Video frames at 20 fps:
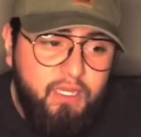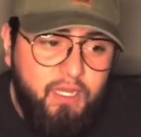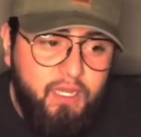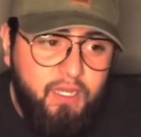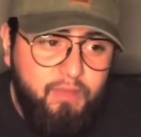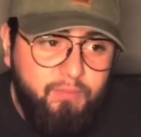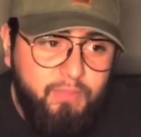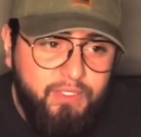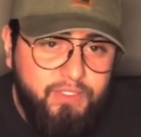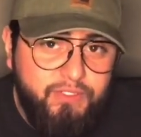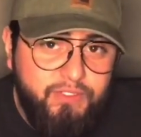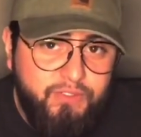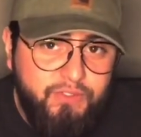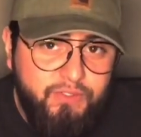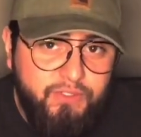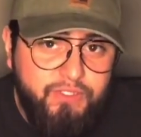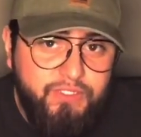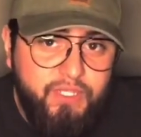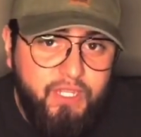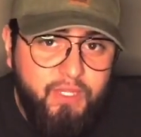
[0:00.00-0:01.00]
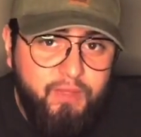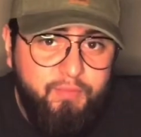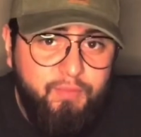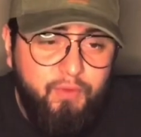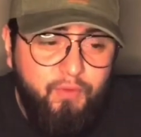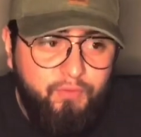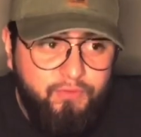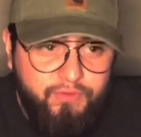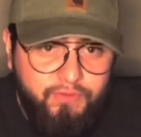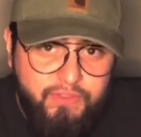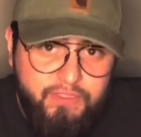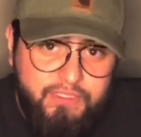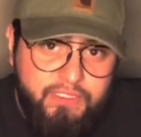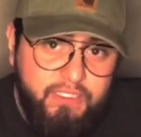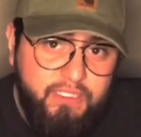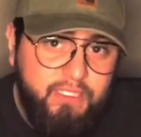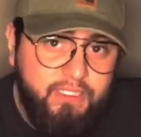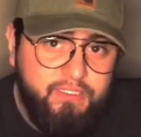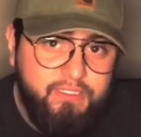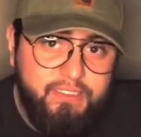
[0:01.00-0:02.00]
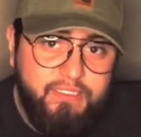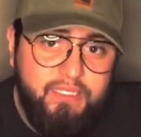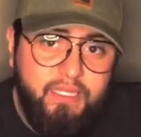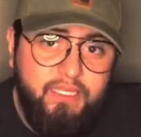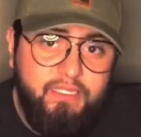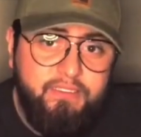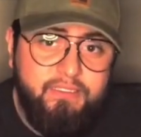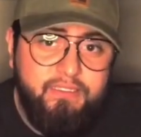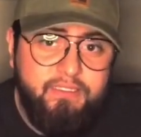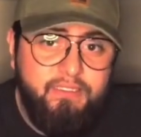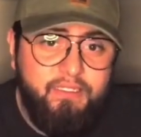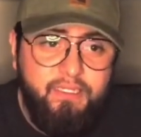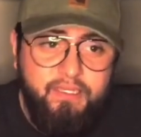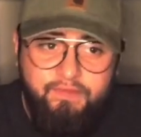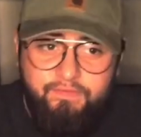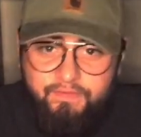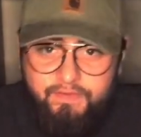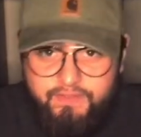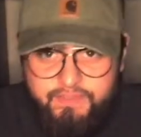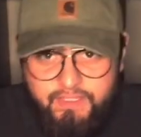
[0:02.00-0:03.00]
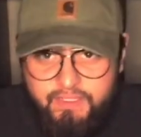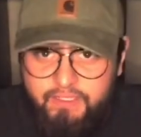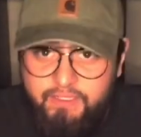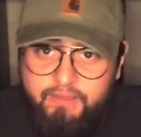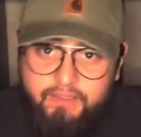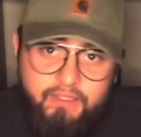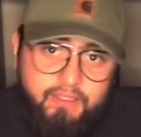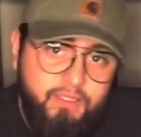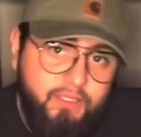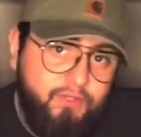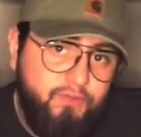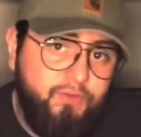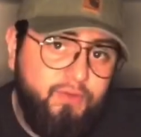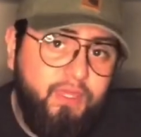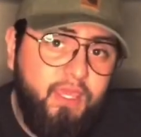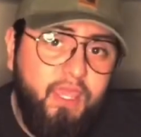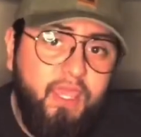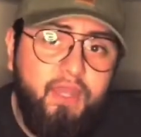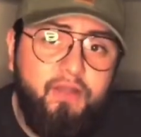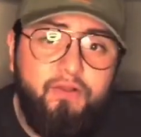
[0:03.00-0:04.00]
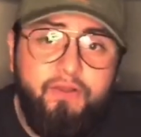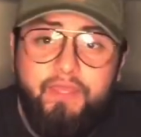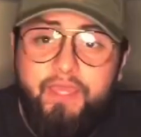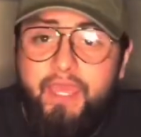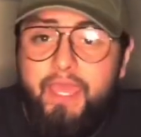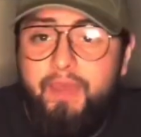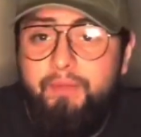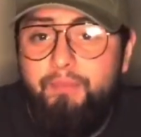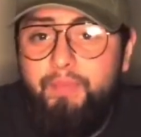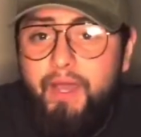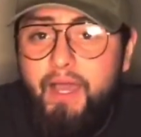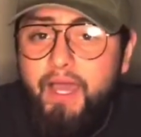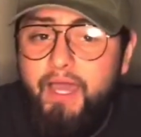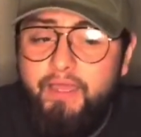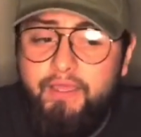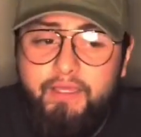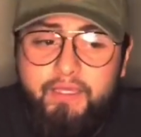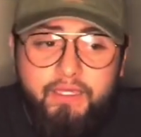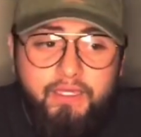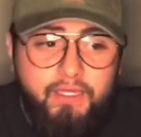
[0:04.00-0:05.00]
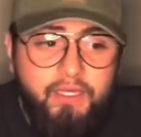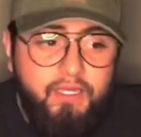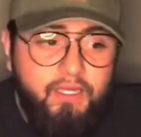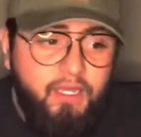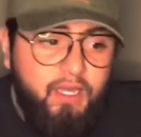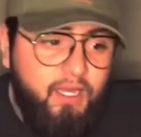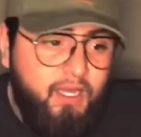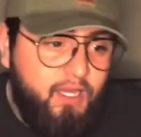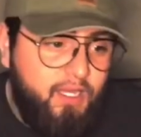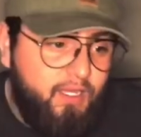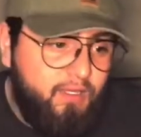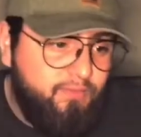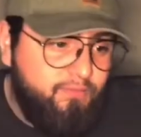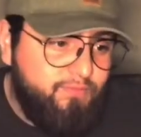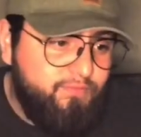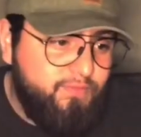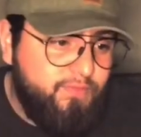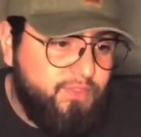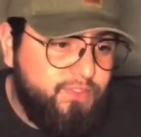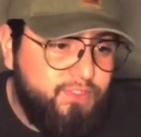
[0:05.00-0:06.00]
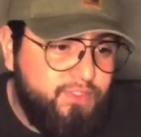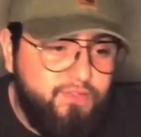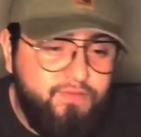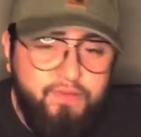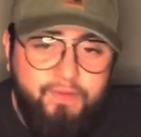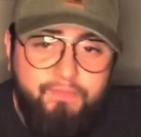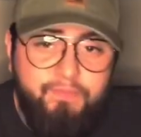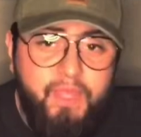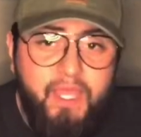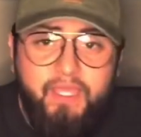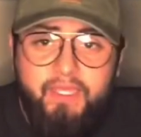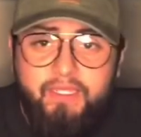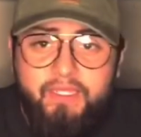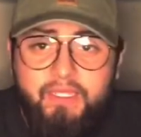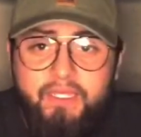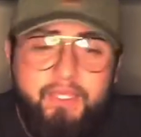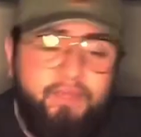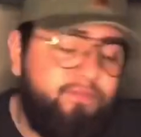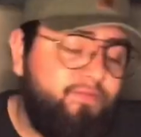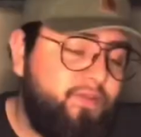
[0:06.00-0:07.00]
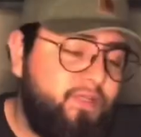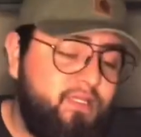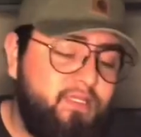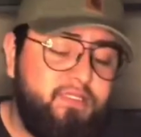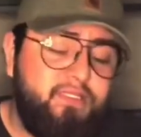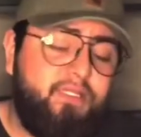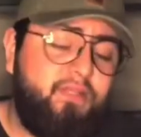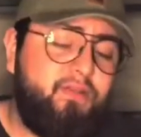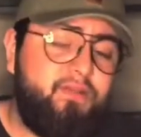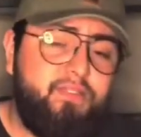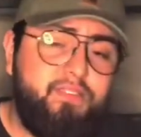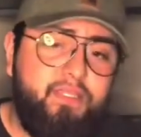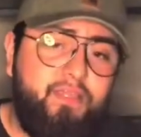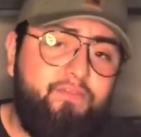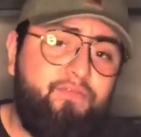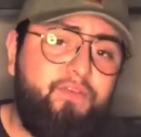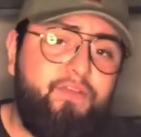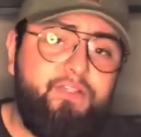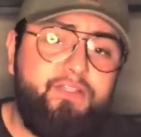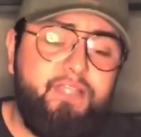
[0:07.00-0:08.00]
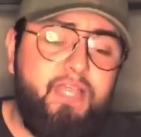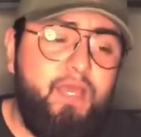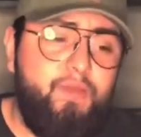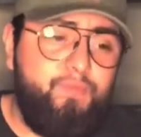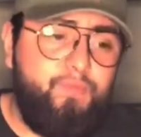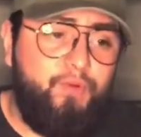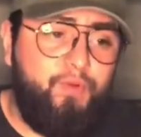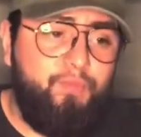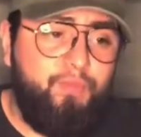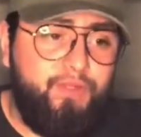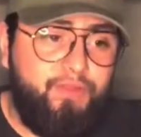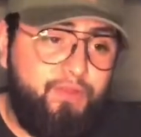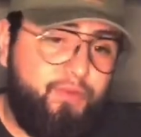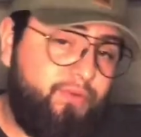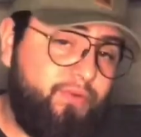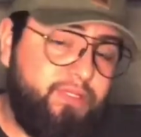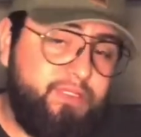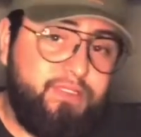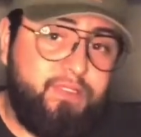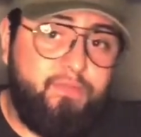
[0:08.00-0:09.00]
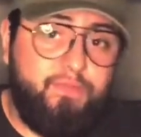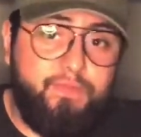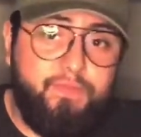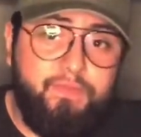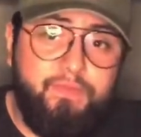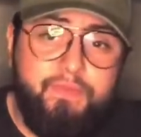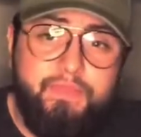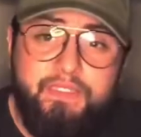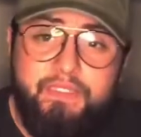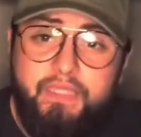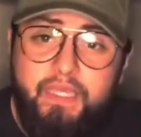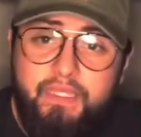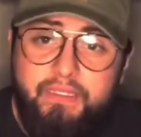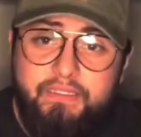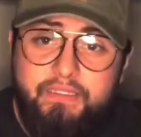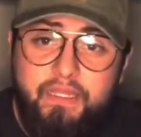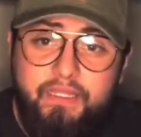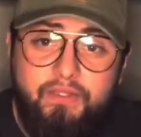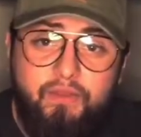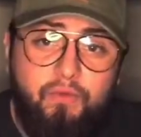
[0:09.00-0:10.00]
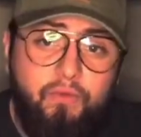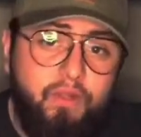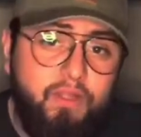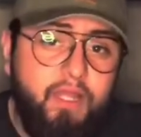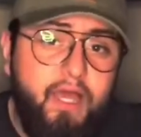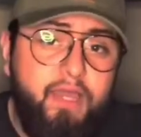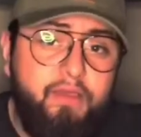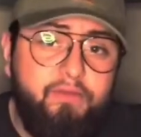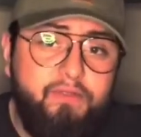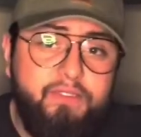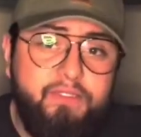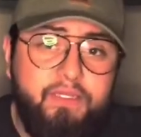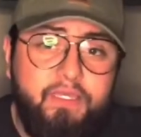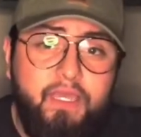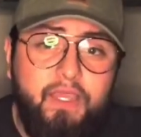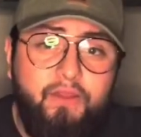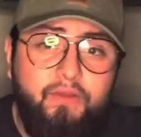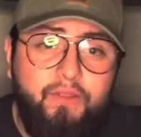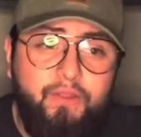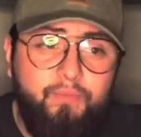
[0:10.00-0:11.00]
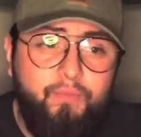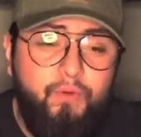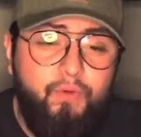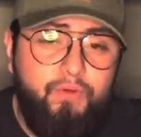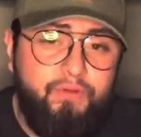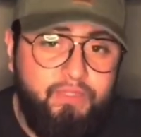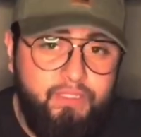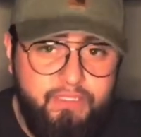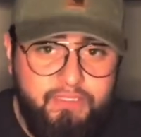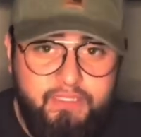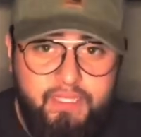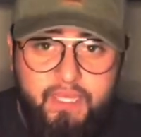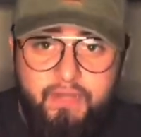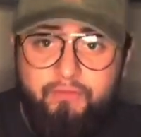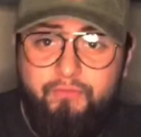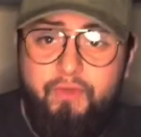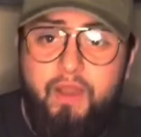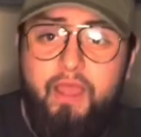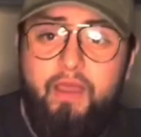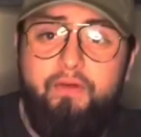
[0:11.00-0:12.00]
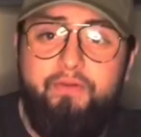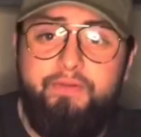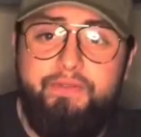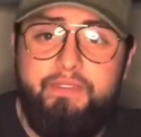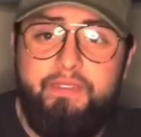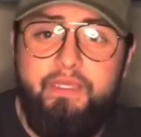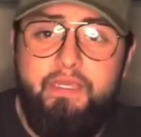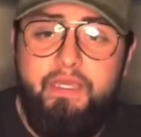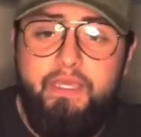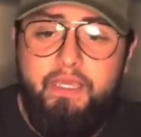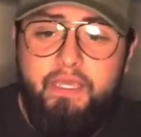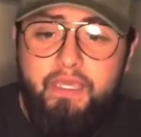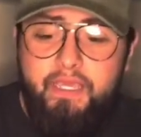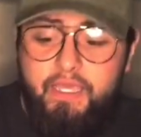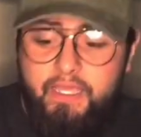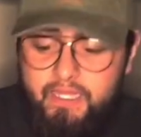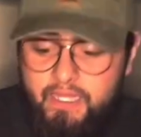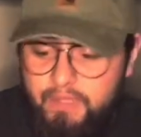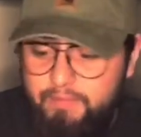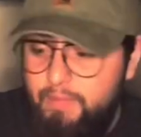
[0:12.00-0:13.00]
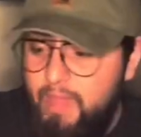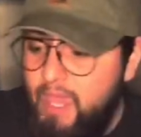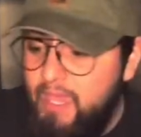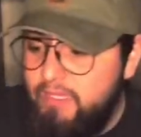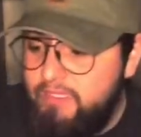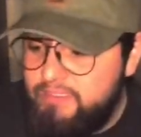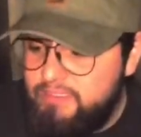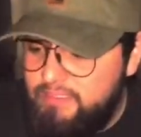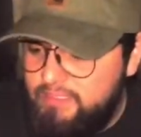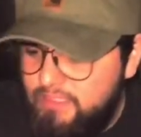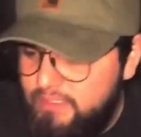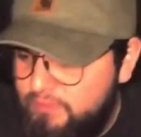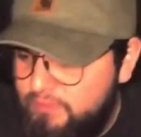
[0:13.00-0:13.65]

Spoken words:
Make sure you check both your city and state to see if there's anything that you can or can't buy. I'm not going to give any city or state for example, but there is some states that don't allow you to carry more than 10 rounds in a magazine,